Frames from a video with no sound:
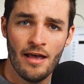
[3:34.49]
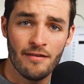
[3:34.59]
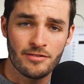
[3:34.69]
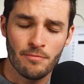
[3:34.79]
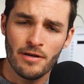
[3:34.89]

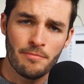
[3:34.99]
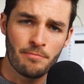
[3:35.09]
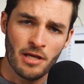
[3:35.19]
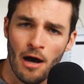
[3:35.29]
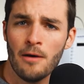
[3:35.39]
If somebody
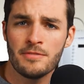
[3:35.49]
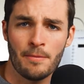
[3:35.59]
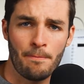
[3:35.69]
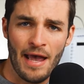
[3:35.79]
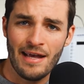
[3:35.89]
comes
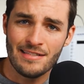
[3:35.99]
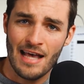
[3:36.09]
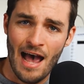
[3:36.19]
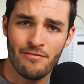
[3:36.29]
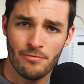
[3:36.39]
and pays
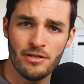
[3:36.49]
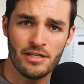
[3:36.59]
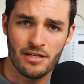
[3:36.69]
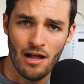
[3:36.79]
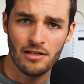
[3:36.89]

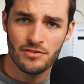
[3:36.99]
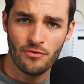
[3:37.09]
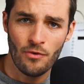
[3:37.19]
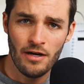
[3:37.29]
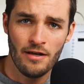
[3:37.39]
$500,000
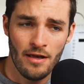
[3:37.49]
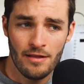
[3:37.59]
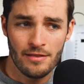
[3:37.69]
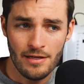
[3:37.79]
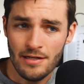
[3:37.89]
for it,
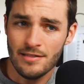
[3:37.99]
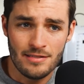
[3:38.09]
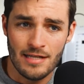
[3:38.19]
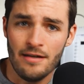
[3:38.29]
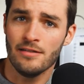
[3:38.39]
then it is
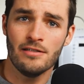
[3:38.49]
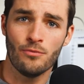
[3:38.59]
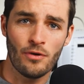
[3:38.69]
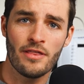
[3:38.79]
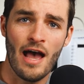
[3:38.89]
technically
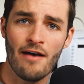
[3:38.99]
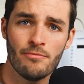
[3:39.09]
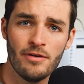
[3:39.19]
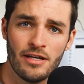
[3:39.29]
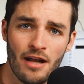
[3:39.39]
worth
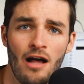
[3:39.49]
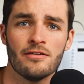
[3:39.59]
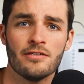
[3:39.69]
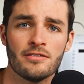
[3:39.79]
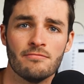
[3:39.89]

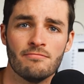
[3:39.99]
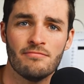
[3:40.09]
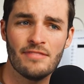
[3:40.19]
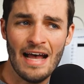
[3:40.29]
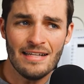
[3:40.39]
$500,000.
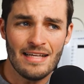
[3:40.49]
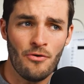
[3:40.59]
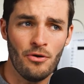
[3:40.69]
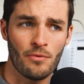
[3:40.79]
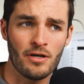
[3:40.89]
That's how
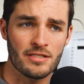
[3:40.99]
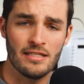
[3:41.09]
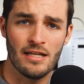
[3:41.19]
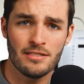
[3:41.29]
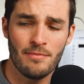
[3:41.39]
it works. It
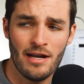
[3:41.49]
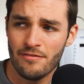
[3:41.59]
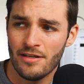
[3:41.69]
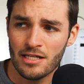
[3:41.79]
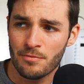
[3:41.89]
doesn't matter if
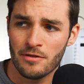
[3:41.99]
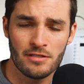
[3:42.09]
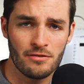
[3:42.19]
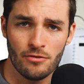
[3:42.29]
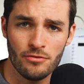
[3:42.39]
the next
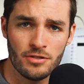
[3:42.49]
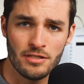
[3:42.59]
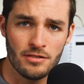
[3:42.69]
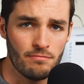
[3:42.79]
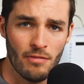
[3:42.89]
person
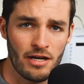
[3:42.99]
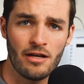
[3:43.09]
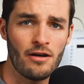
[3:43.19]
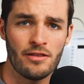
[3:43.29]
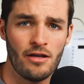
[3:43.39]
loses money
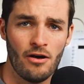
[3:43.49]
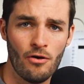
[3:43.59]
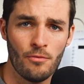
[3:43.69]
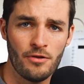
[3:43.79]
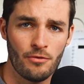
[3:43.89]
on the
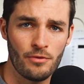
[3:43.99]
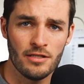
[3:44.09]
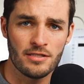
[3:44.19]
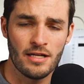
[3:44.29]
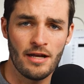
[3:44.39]
home or the real
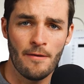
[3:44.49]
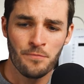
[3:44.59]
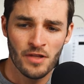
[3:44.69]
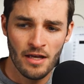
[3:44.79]
estate.